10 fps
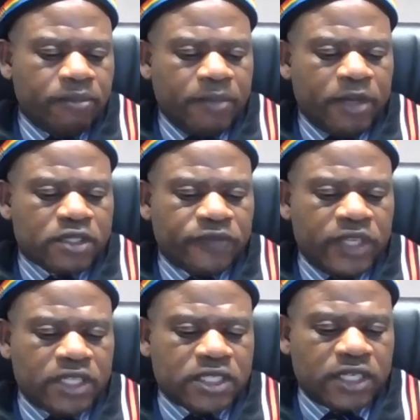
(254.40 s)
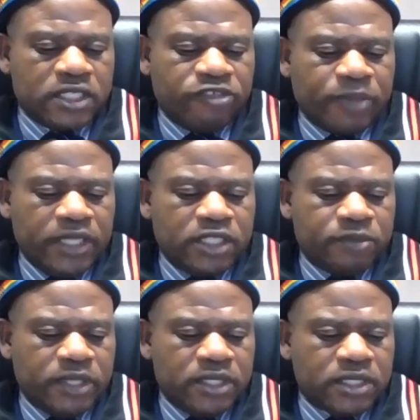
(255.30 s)
members of the executive
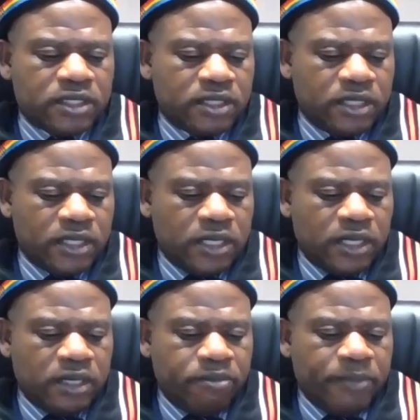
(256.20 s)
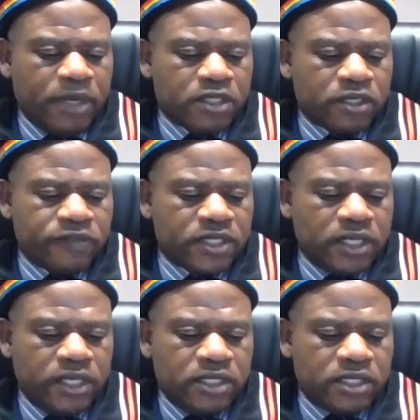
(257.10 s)
management, members of
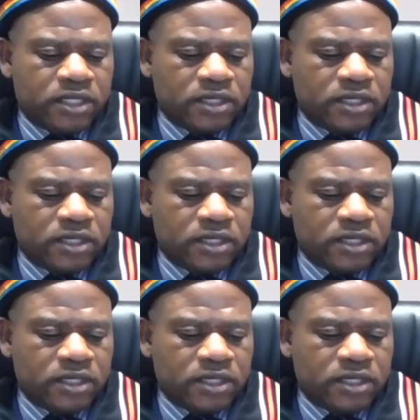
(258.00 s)
Senate,